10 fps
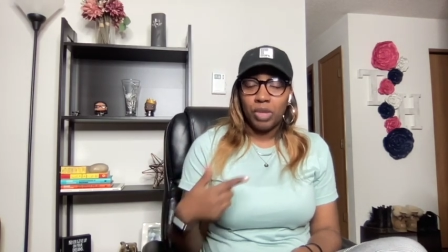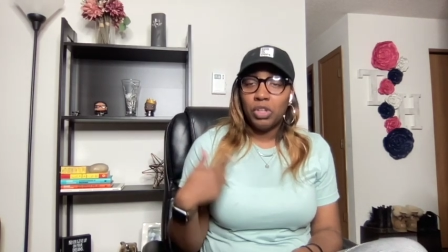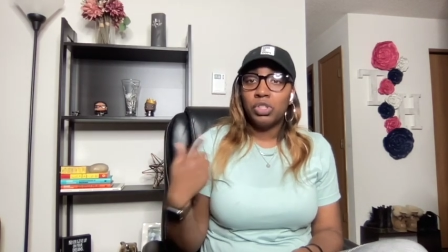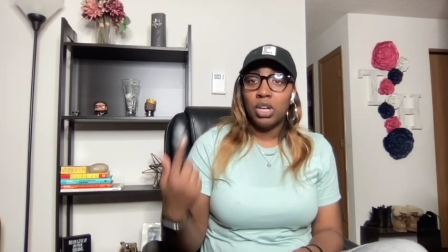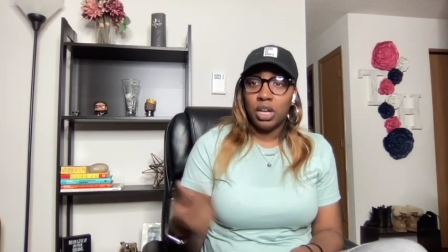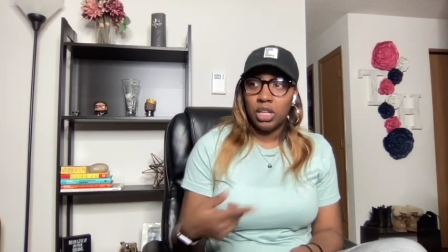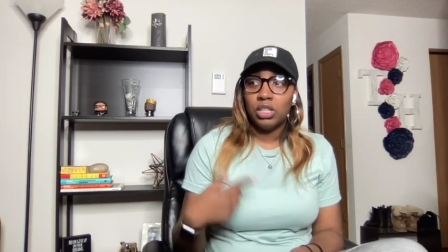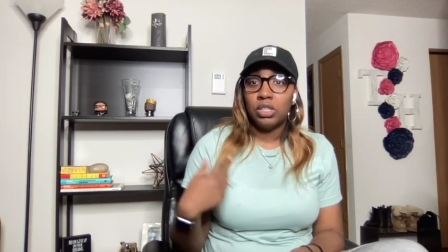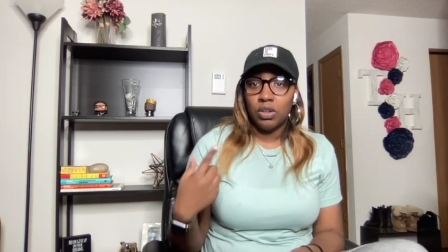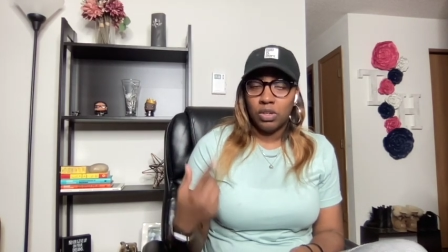You're talking
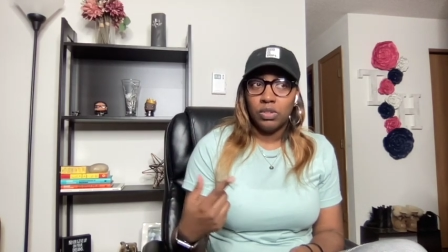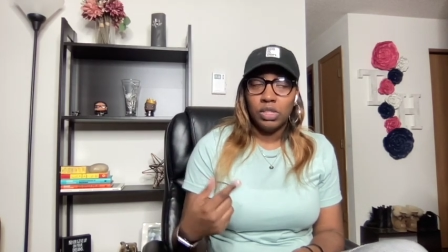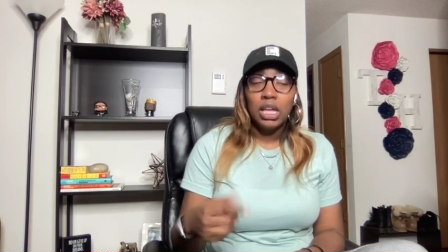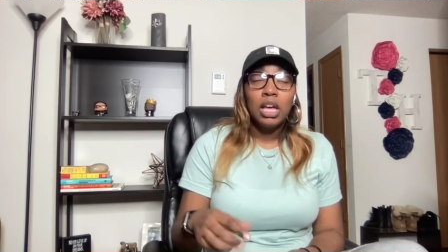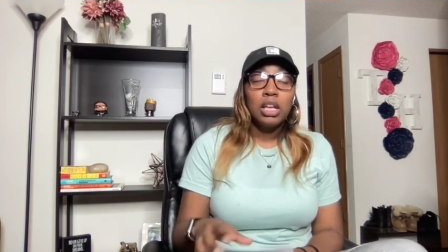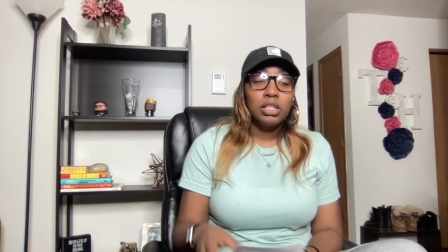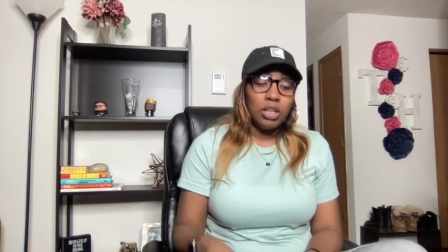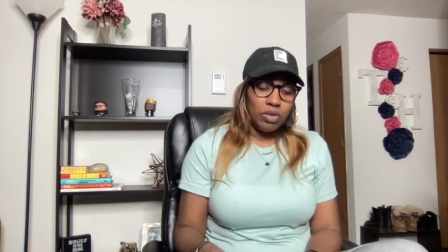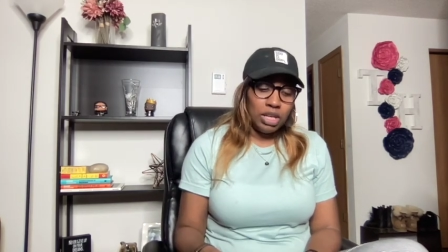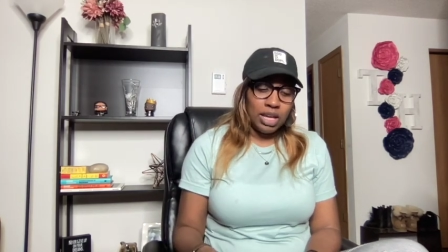in circles.
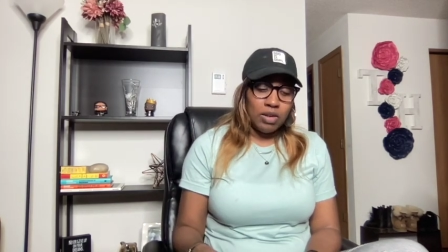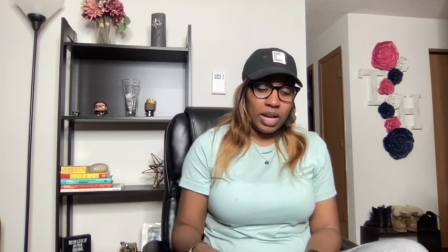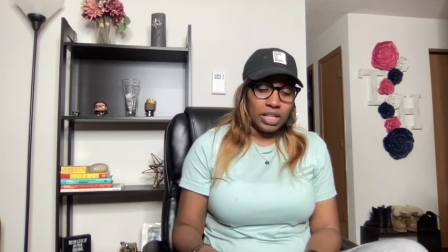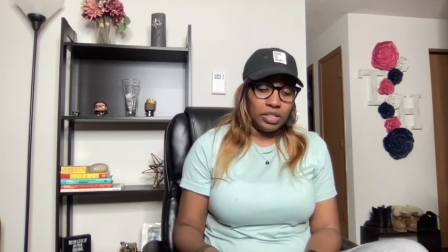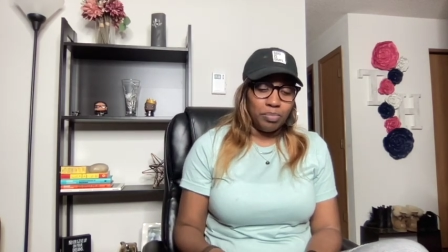So Gil has